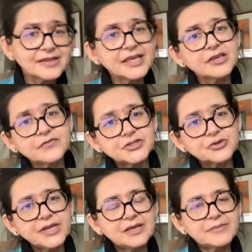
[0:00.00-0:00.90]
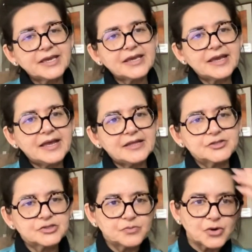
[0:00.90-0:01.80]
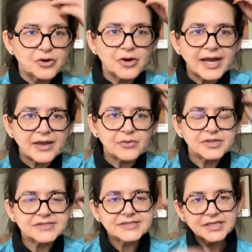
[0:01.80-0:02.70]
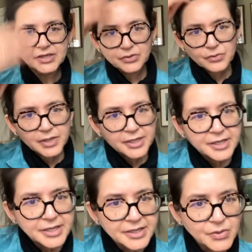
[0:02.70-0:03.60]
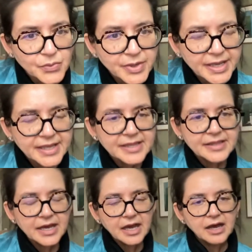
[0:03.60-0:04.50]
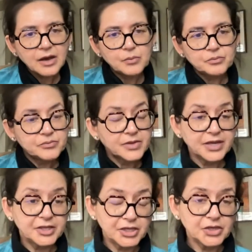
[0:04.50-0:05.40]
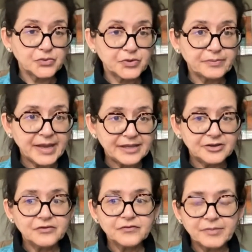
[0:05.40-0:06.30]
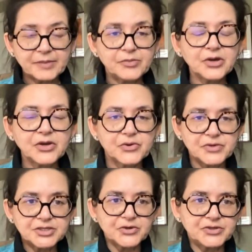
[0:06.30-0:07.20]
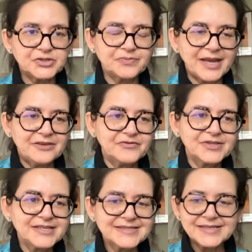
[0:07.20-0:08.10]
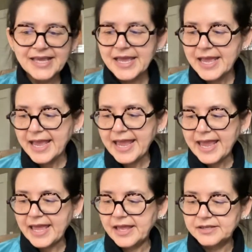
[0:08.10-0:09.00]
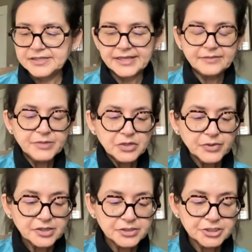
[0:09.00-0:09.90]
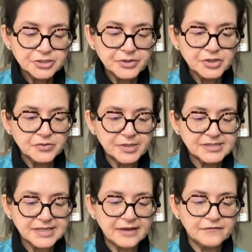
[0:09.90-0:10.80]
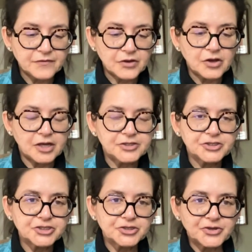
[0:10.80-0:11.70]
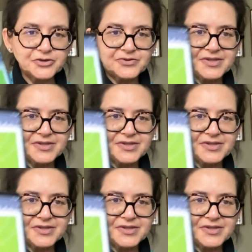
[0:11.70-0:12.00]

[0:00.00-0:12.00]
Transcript: Thank you for joining me, and tomorrow I will see you with a new reminder from my book, Return to Mindfulness. And let me quickly show you, because I forgot to show you.